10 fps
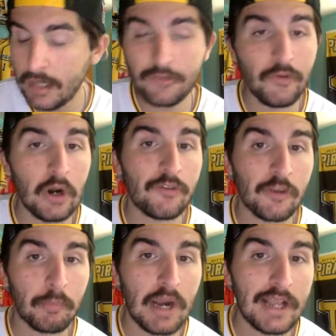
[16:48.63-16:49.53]
As far as
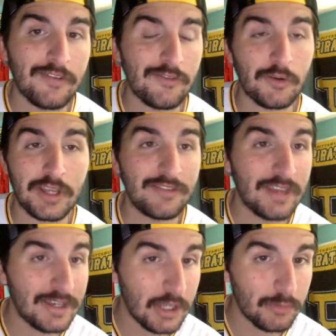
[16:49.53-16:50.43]
surprises are
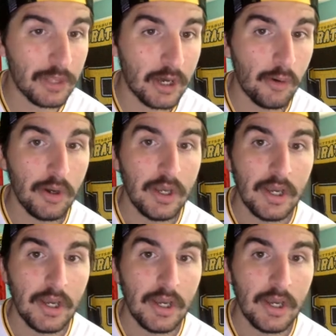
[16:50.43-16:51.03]
continued, though,